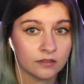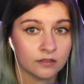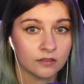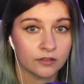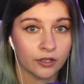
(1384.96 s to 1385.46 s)

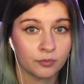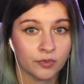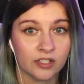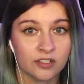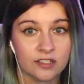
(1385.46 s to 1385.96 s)
Oh, we
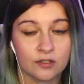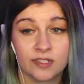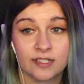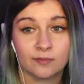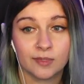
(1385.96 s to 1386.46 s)
can just
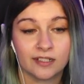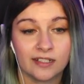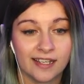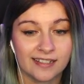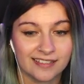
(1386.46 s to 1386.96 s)
squeeze them in.
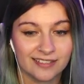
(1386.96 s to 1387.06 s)
Nice.